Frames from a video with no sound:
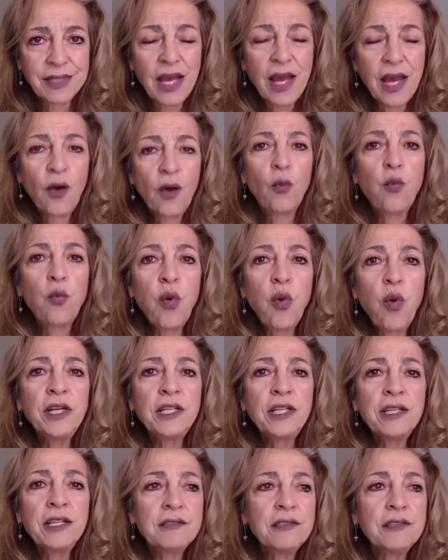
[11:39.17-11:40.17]
What
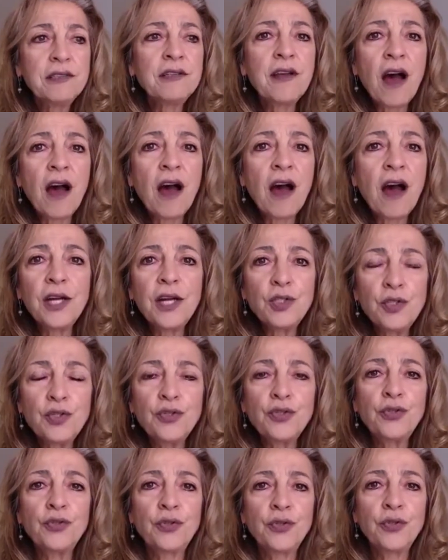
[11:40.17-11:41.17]
did I
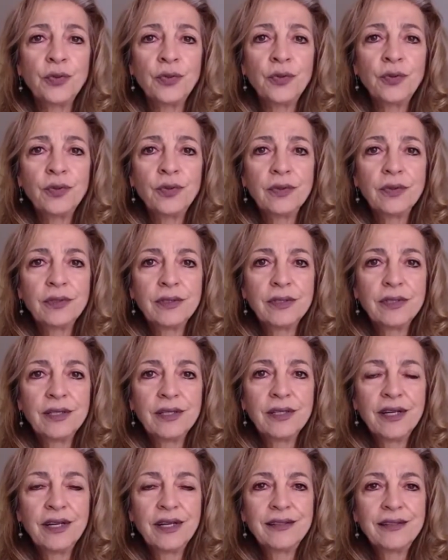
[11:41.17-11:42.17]
do
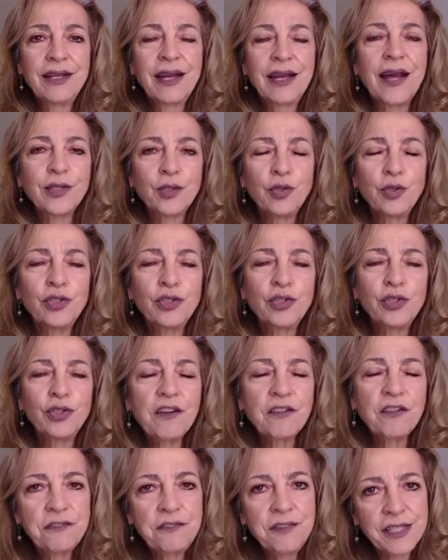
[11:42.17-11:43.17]
that I could not
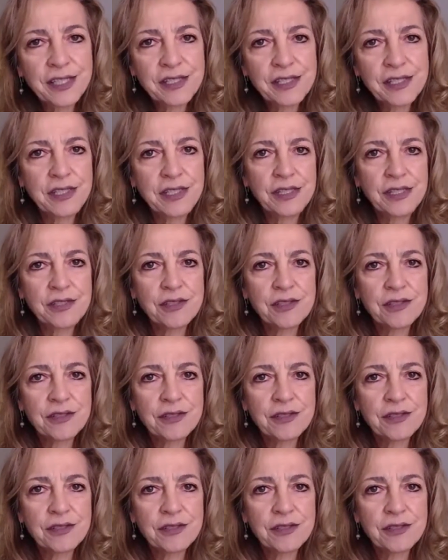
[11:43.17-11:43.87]
fix this?